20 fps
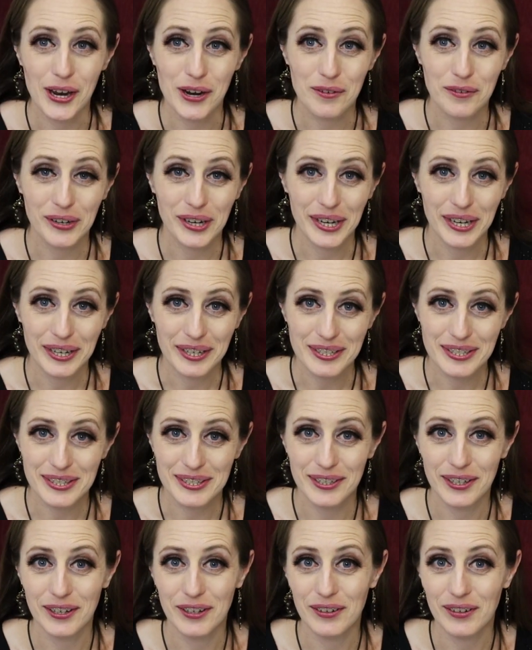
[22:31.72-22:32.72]
All right,
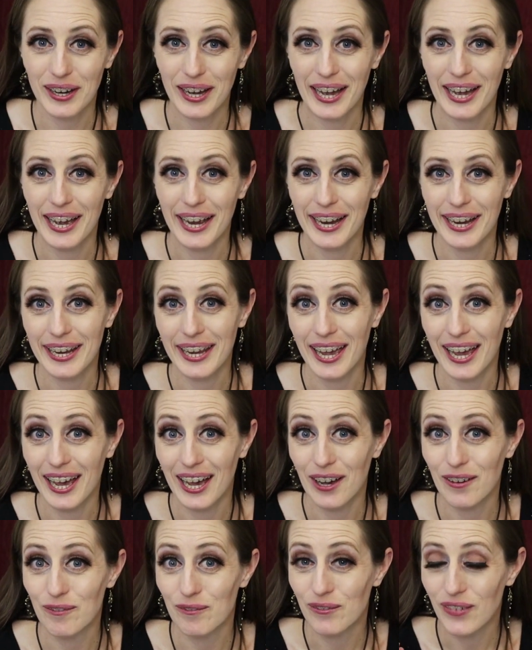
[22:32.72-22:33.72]
so I
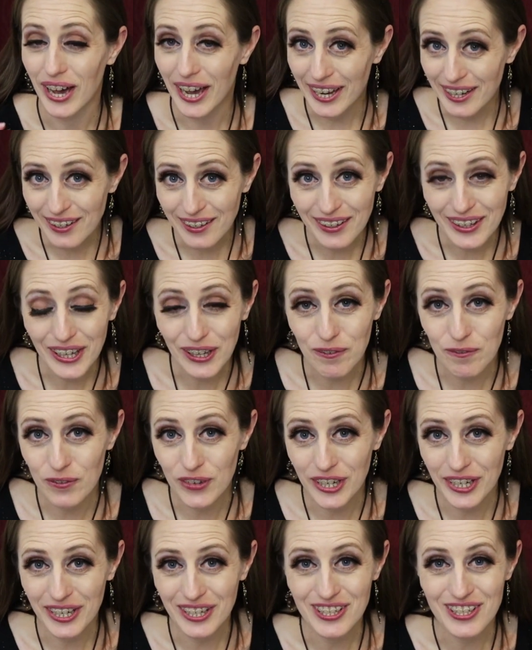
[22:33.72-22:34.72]
have finally
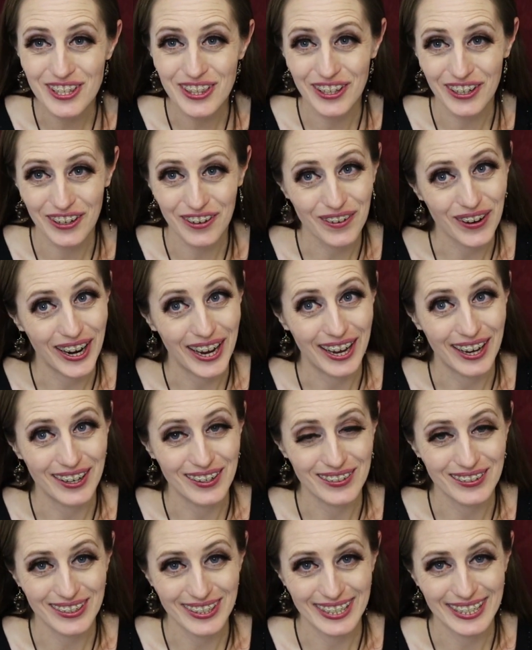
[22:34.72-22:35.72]
finished the
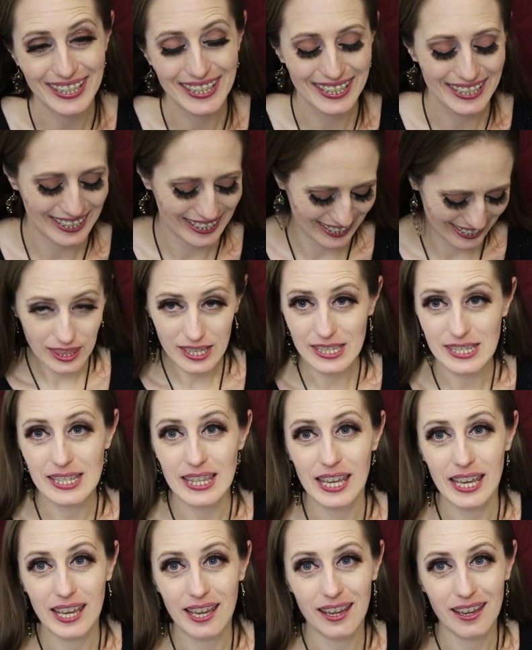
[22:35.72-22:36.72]
crown. This
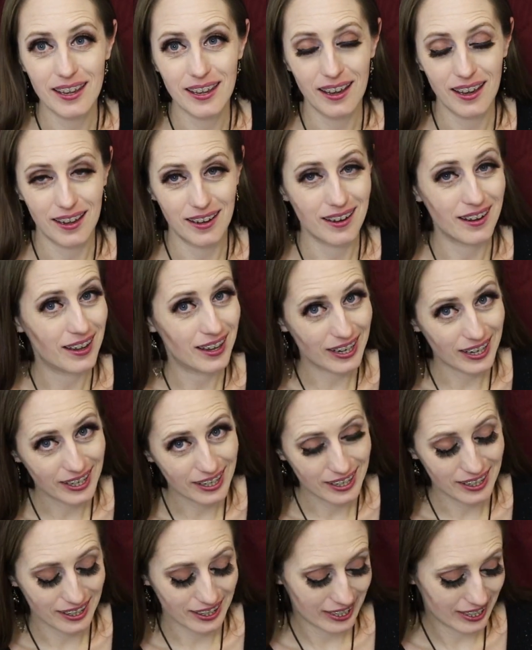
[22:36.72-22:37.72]
thing, not
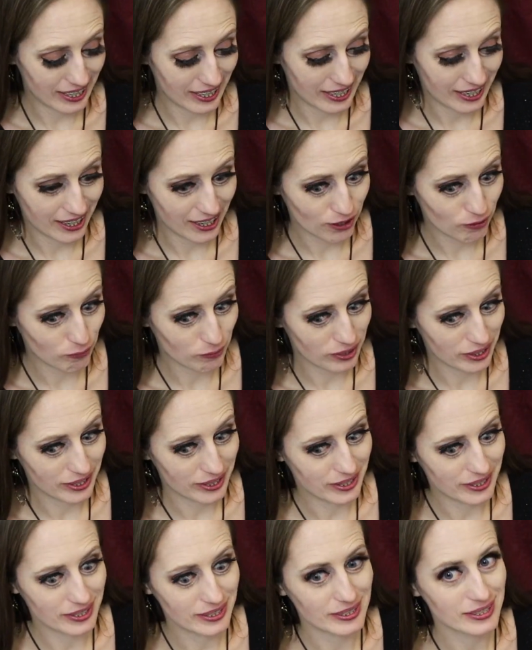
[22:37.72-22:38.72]
gonna lie,
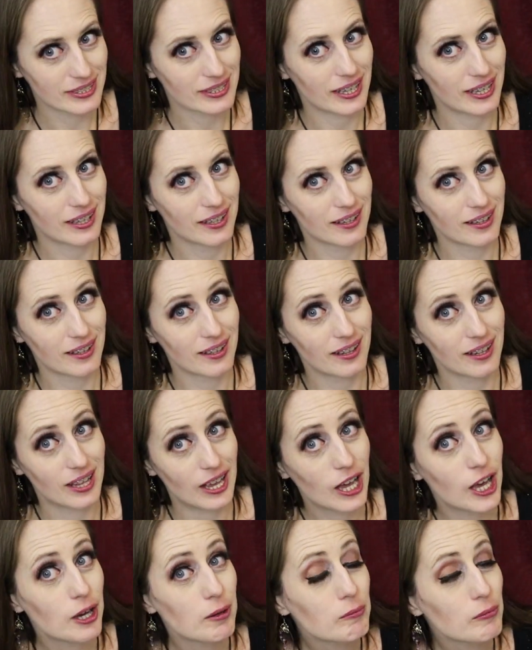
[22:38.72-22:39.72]
was a
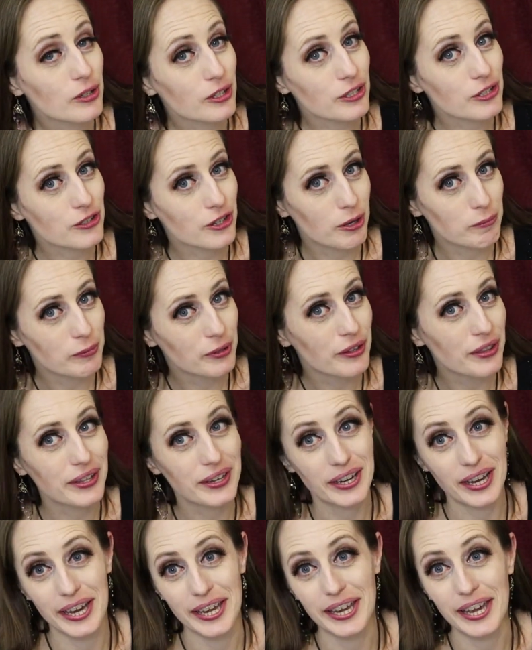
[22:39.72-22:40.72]
lot more trouble
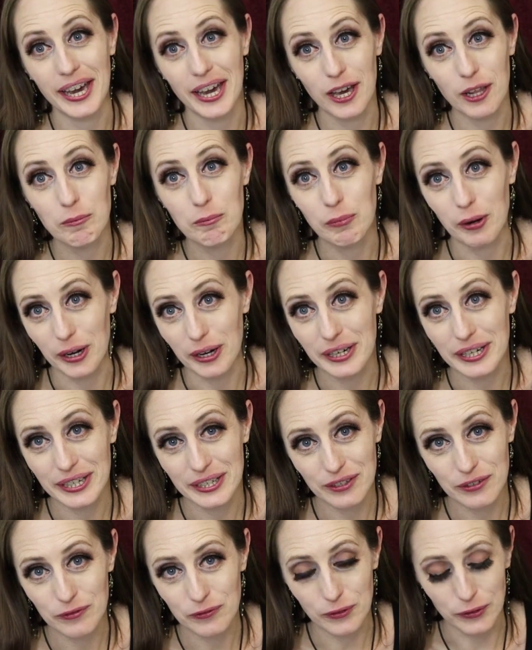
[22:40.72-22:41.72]
than I had
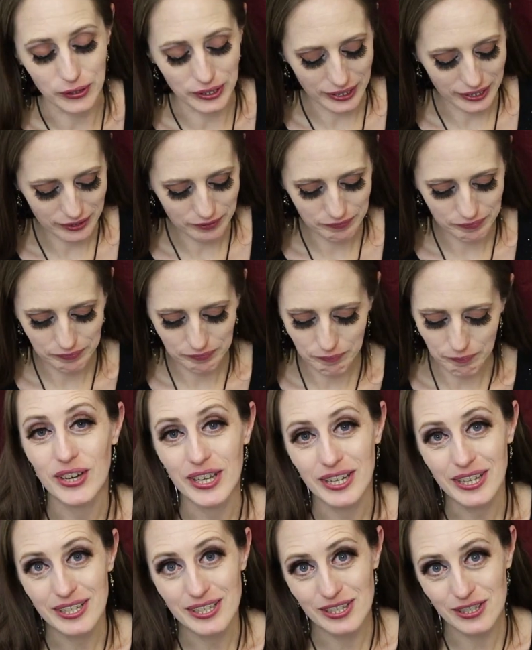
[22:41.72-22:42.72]
bargained for.
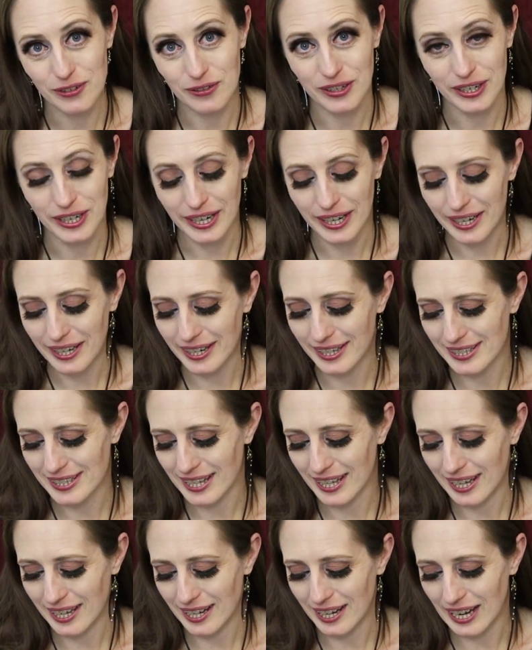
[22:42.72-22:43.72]
Funny story is
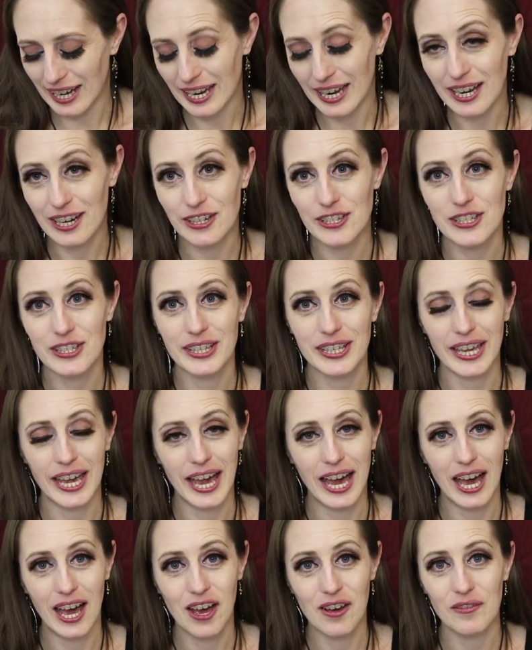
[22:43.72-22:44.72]
that I actually
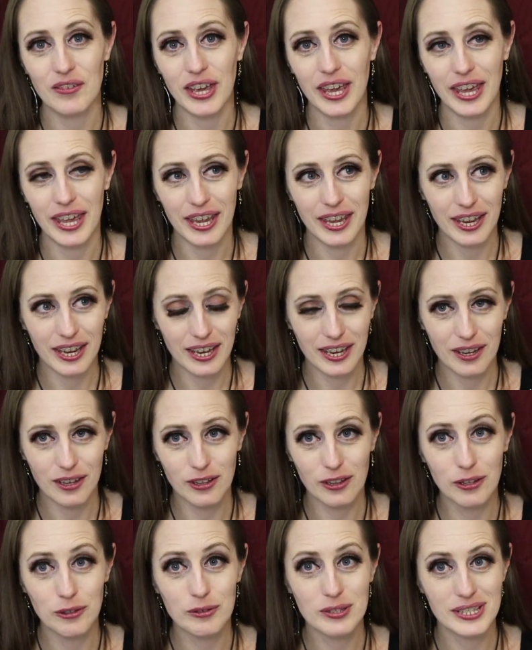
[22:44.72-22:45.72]
have a
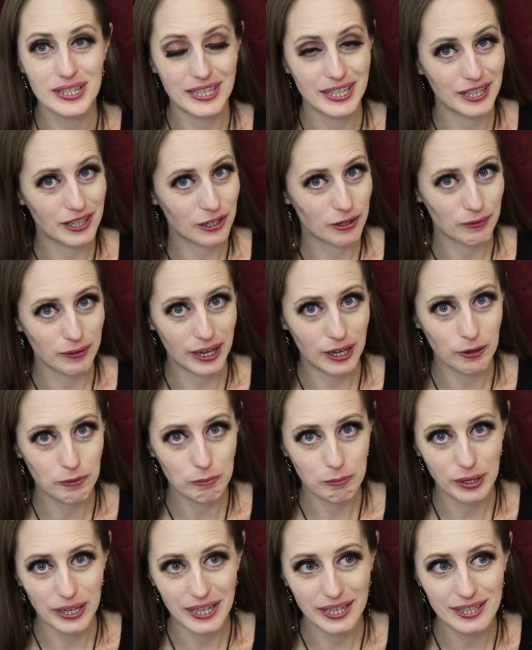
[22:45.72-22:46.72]
Lucia
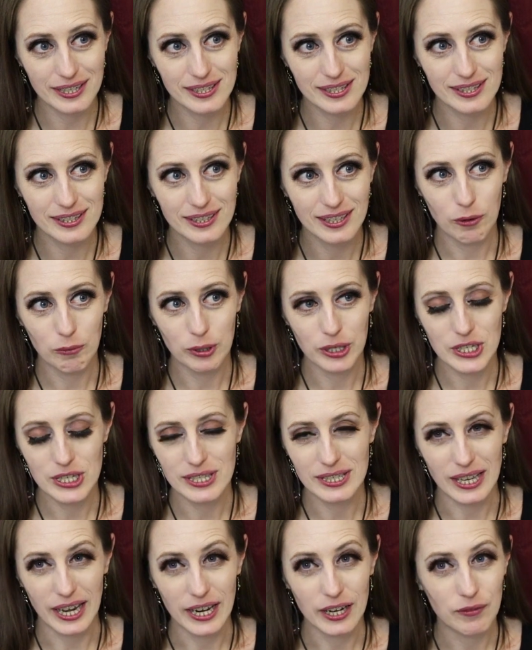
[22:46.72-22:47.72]
crown base, which
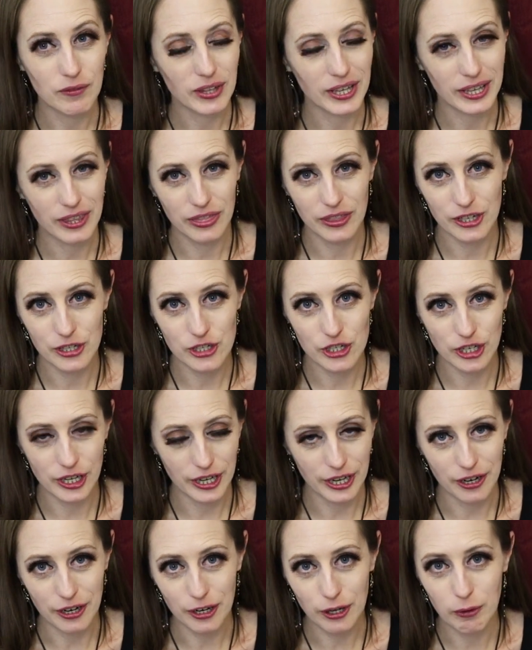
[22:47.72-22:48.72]
is kind of like the
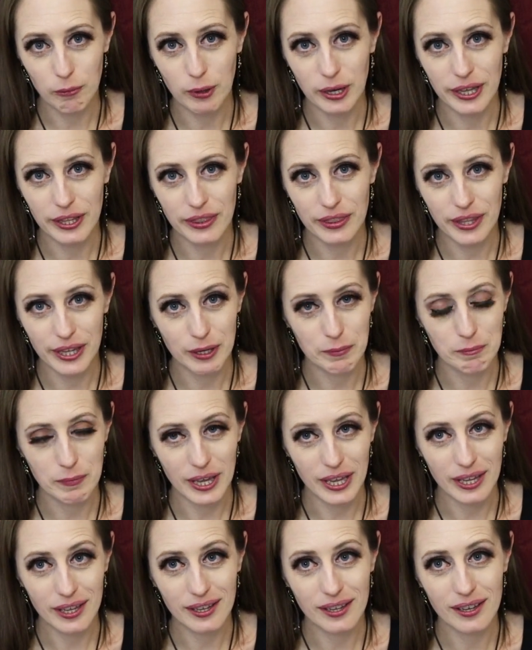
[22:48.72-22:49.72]
generic one they
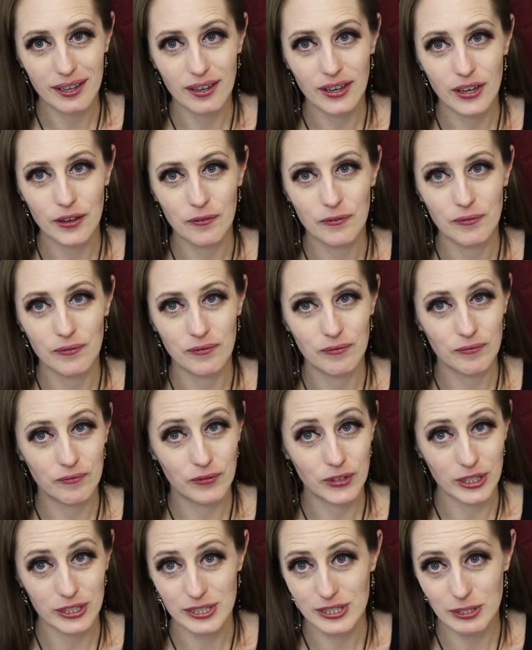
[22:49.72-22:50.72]
make
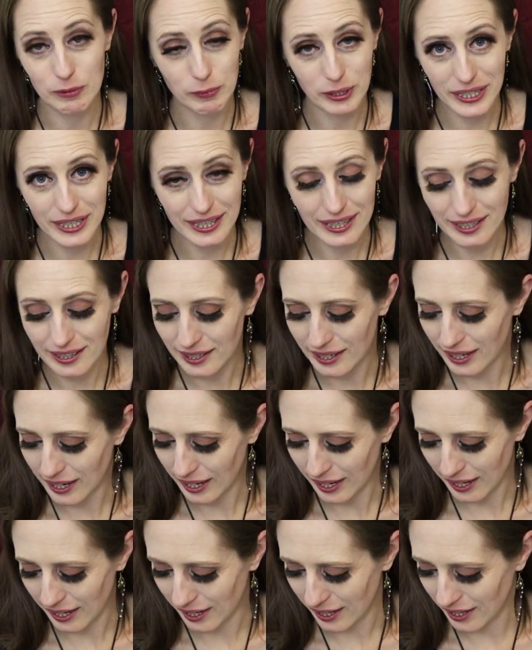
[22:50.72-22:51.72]
for Sweden,
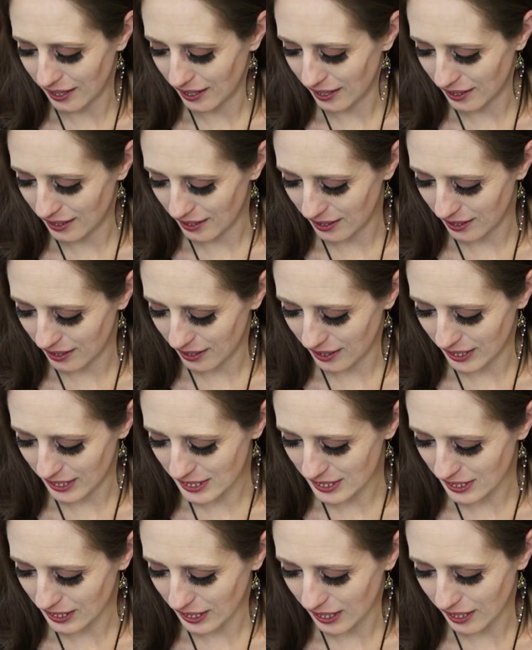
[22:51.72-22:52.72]
and
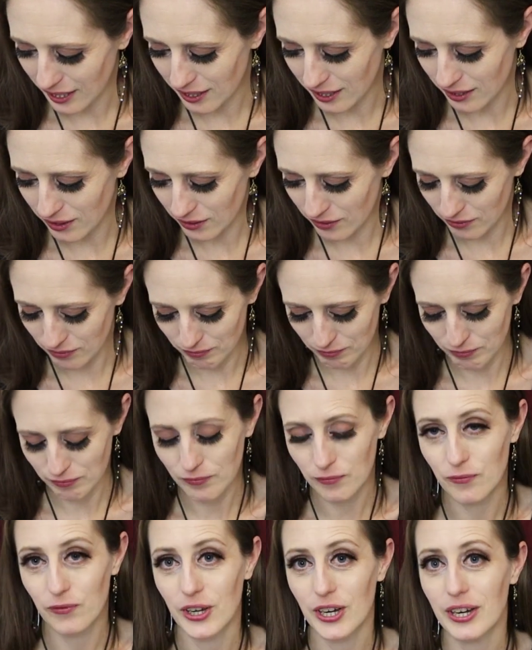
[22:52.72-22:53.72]
it's like
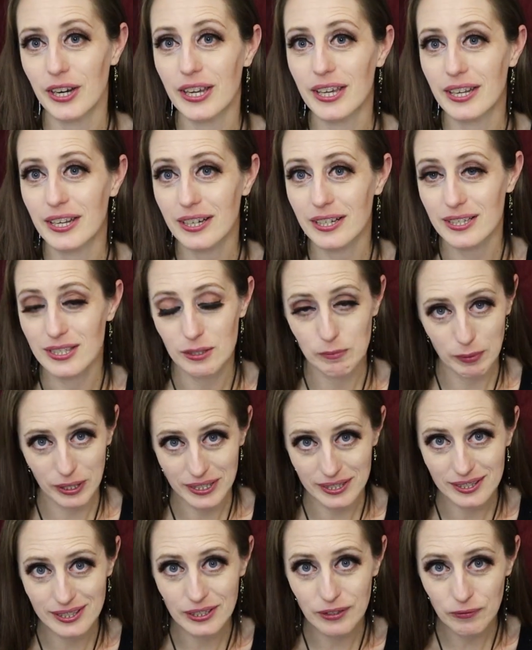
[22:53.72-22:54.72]
very
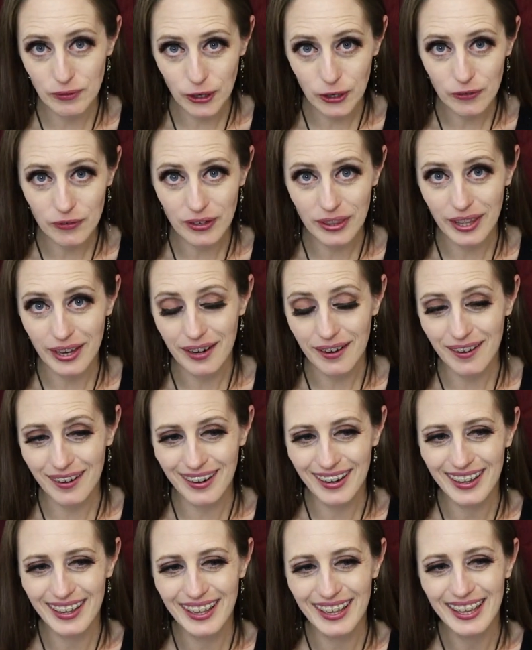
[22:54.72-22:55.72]
inexpensive over there